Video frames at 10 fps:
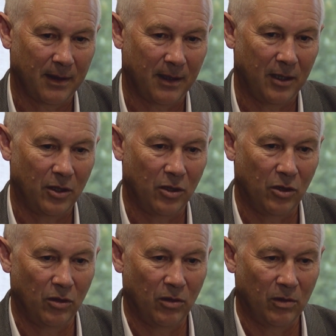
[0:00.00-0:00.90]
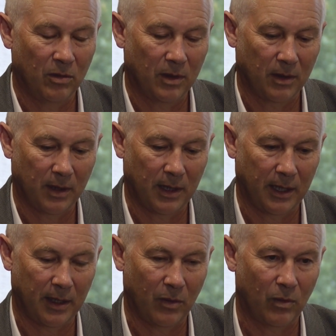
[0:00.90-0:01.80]
in new
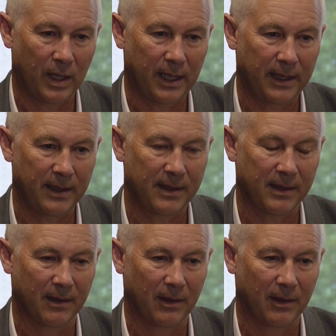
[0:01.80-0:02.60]
ways